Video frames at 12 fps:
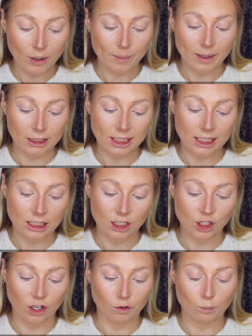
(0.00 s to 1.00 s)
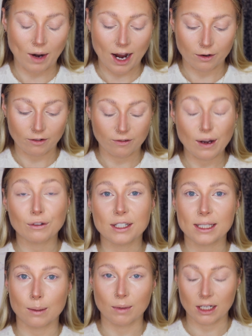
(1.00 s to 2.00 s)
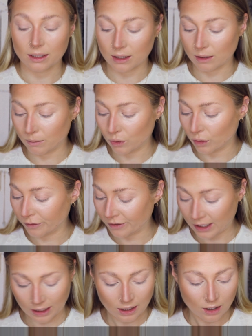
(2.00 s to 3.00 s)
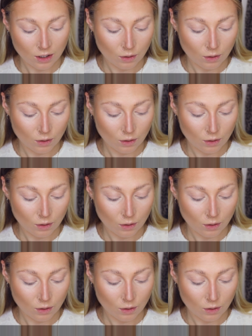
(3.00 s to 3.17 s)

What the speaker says: pomade in soft brown, very similar to the Morphe